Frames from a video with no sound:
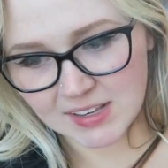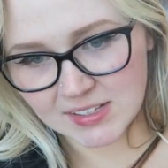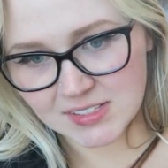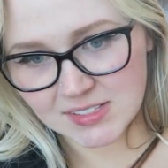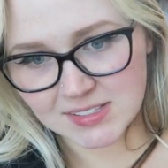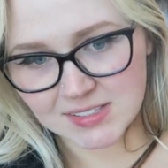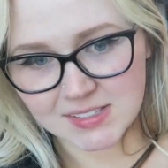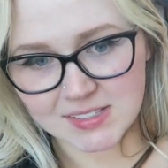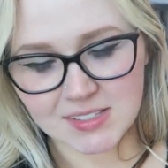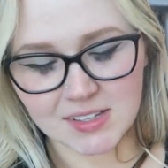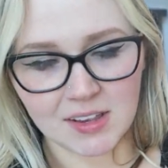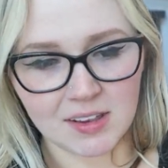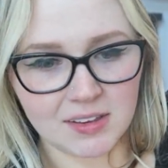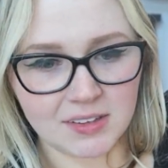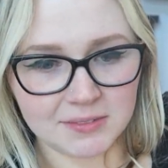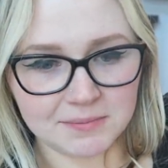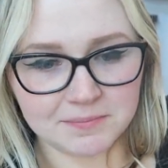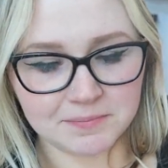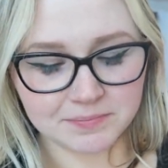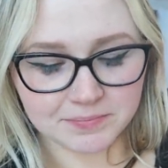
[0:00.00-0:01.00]
It's,
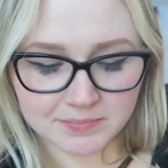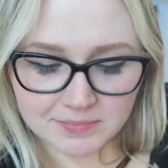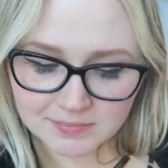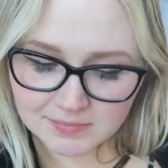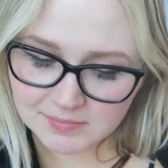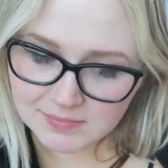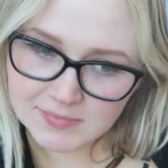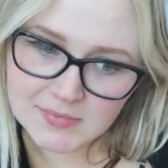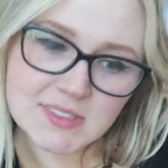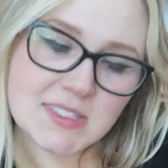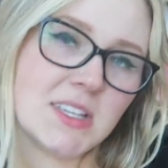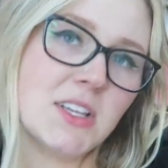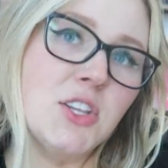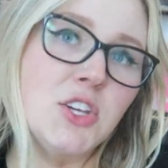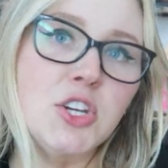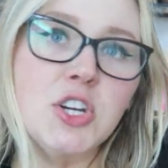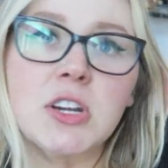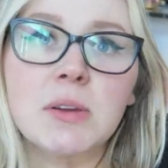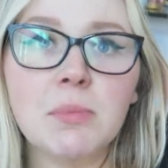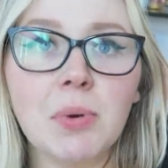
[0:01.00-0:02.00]
I, it's a
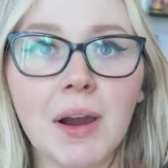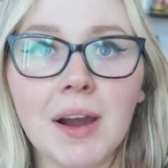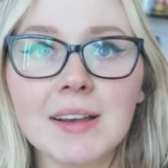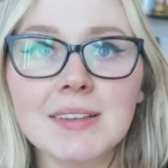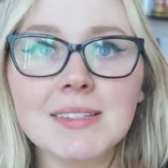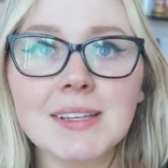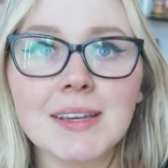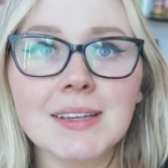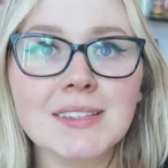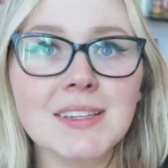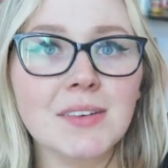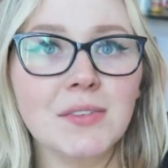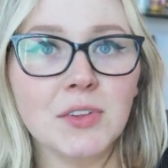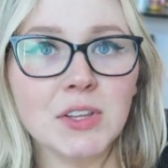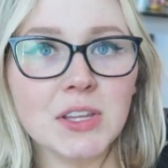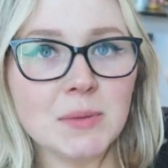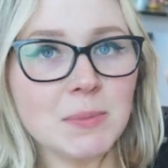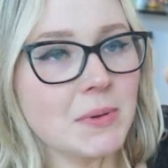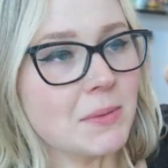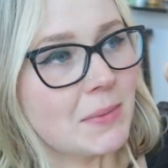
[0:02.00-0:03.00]
learning process. I've
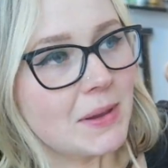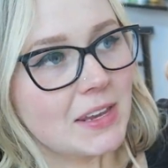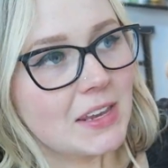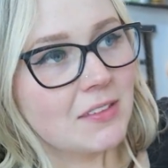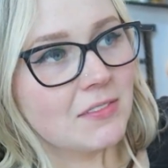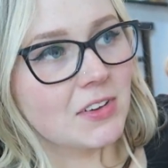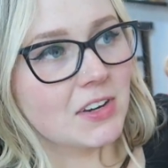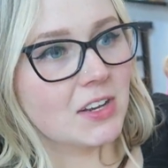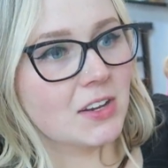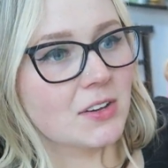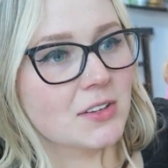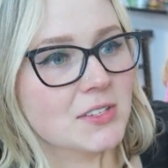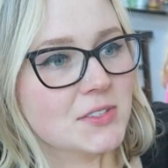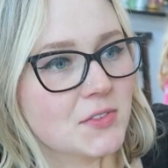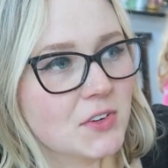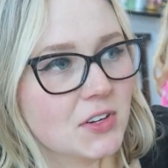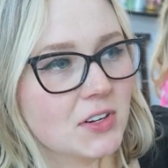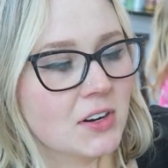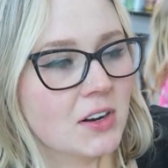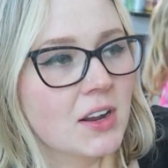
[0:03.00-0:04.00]
only been making videos
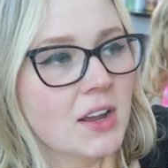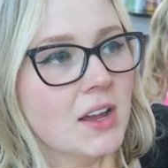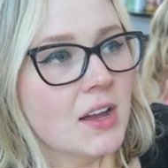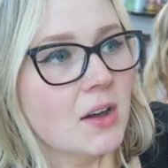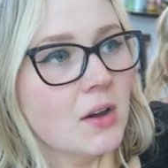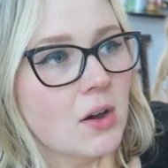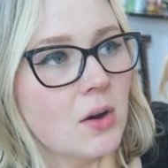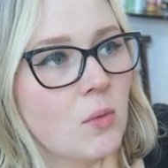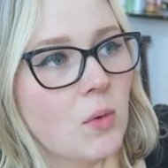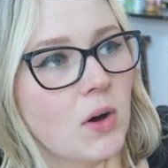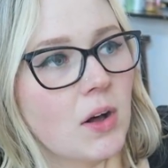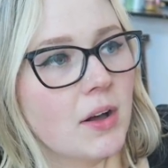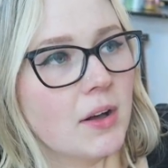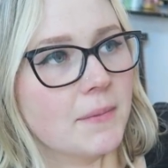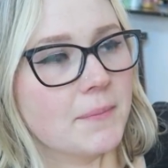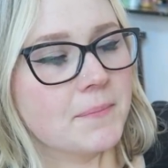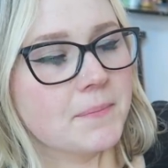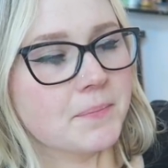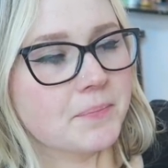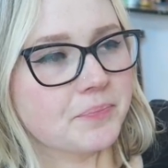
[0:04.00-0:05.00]
for,
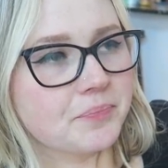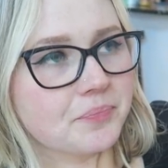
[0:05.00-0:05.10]
well,